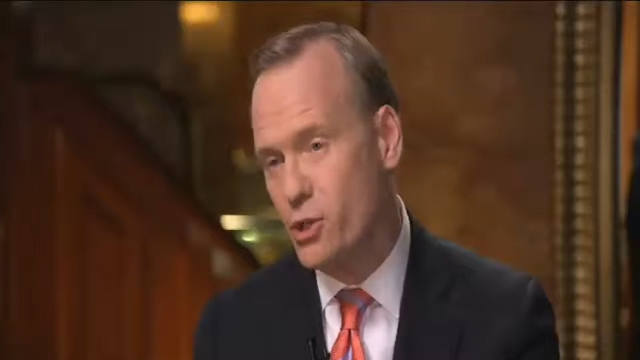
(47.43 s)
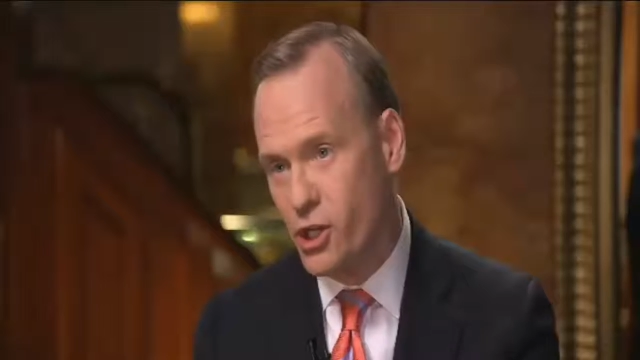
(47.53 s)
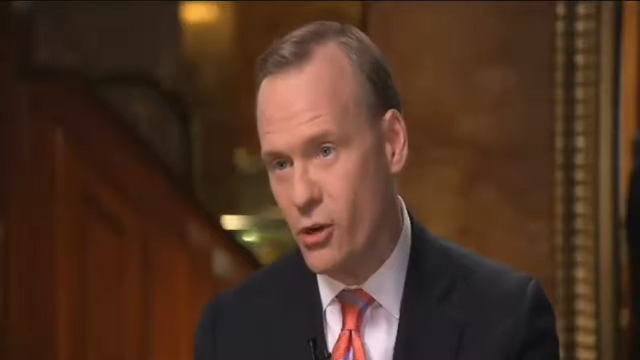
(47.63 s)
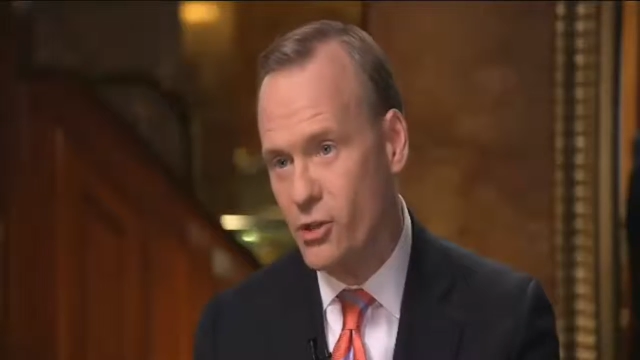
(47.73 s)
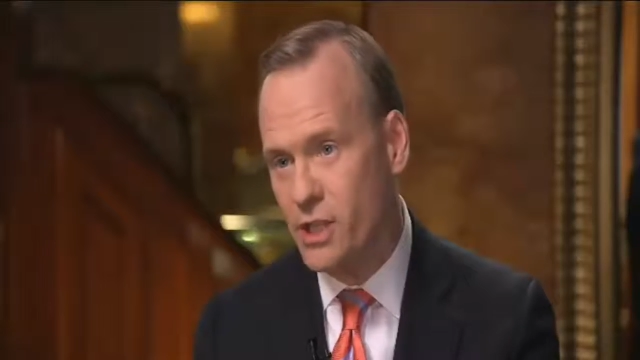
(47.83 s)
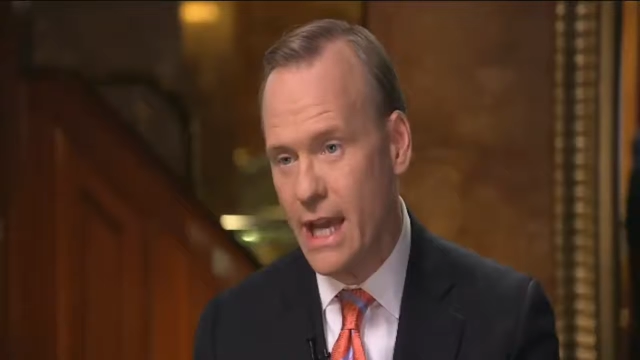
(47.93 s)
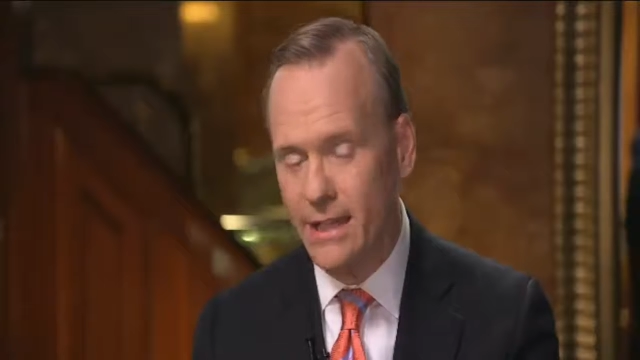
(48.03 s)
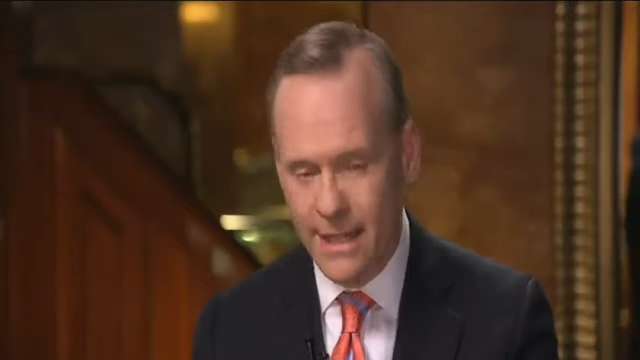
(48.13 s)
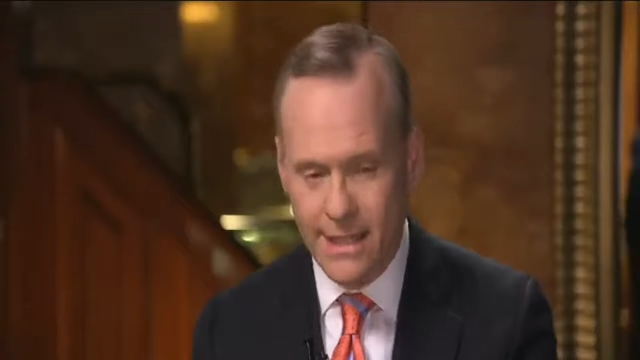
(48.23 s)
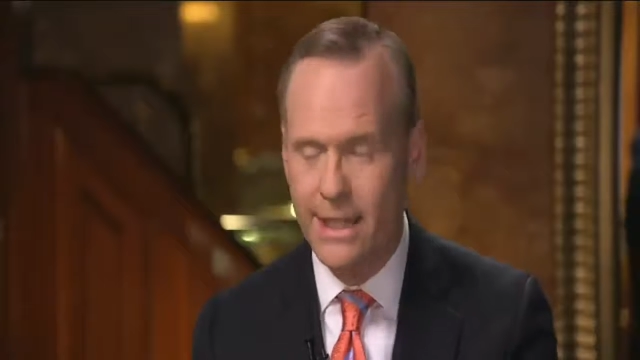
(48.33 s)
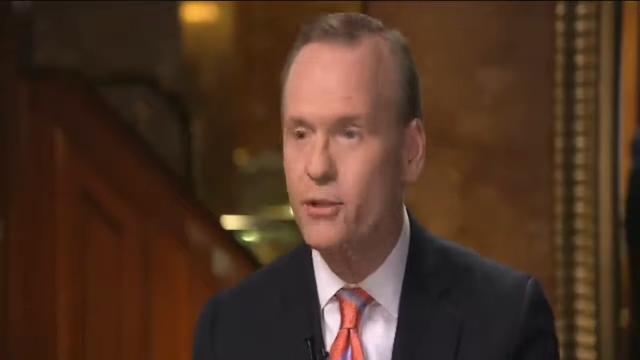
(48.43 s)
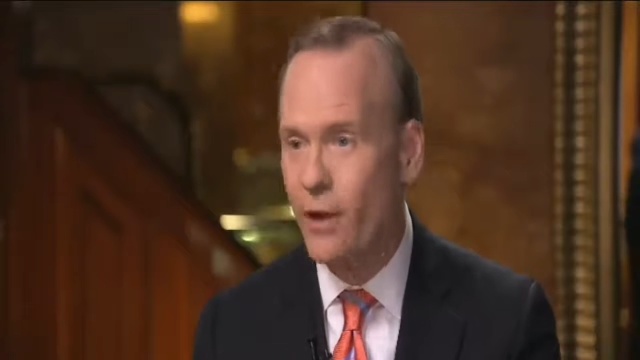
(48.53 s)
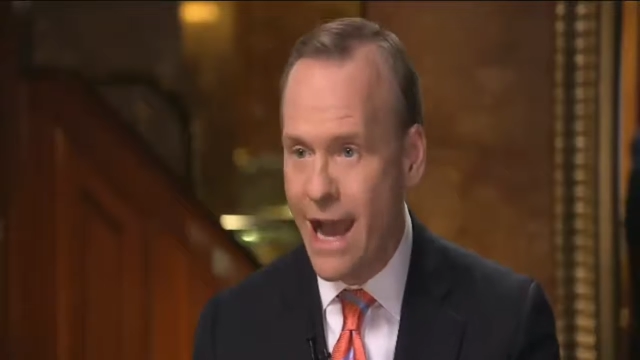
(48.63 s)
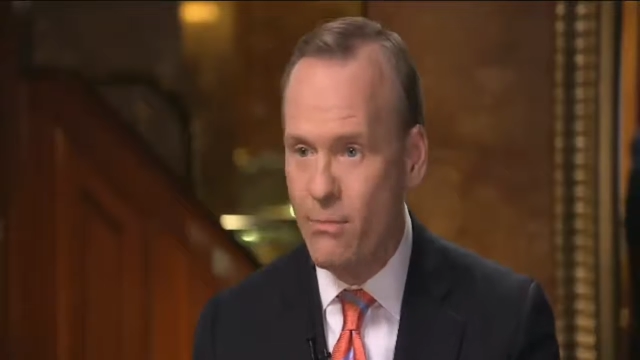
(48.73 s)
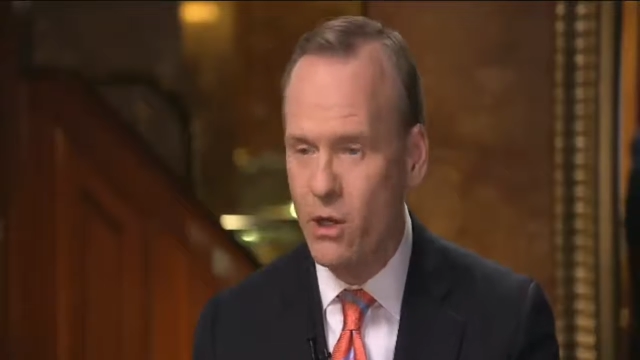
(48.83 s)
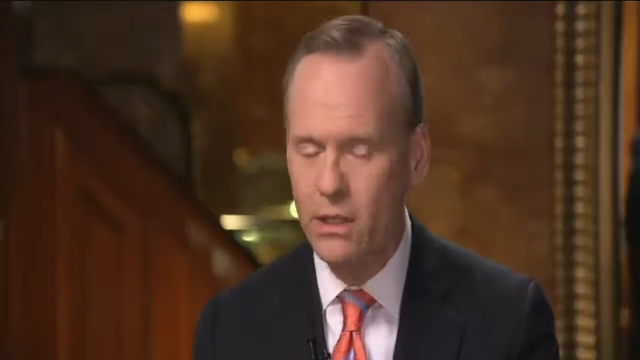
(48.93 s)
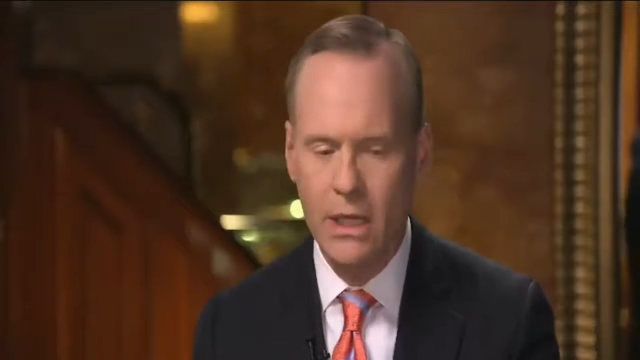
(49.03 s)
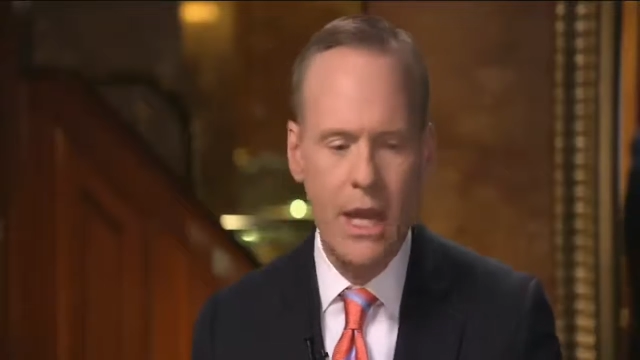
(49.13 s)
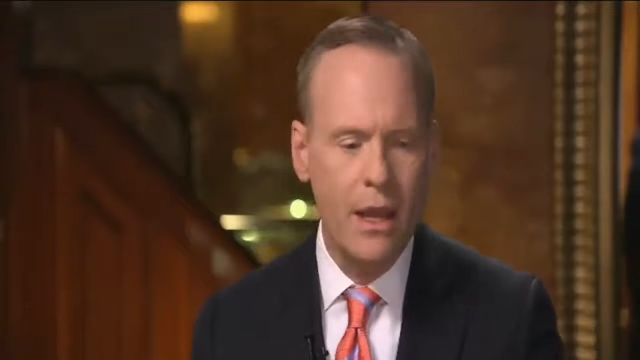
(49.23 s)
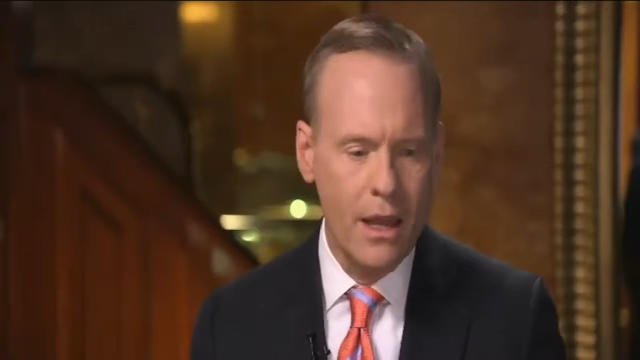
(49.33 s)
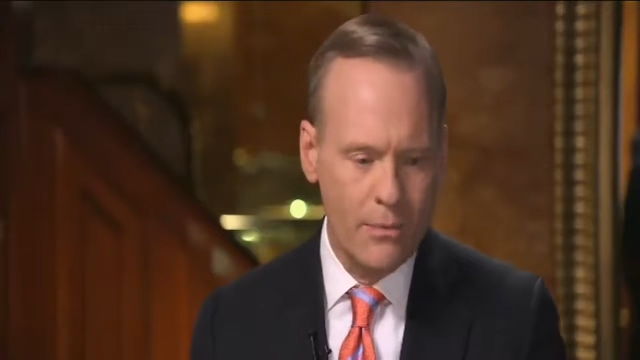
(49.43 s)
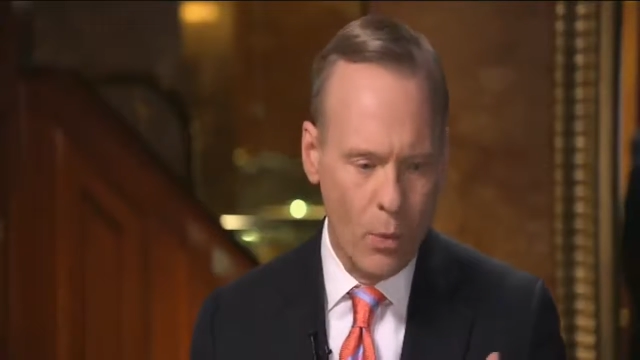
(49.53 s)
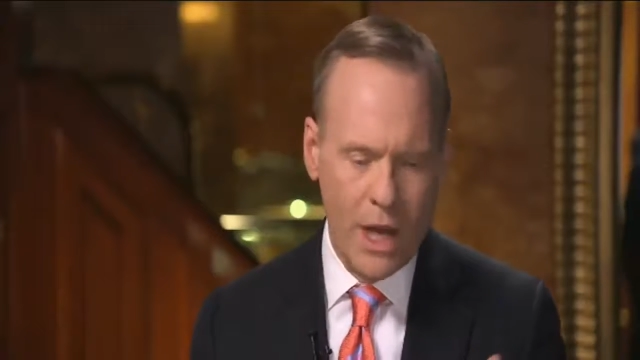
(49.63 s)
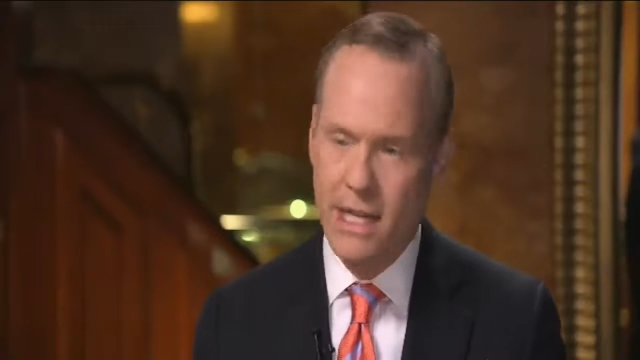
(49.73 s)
shows that he did grab her. What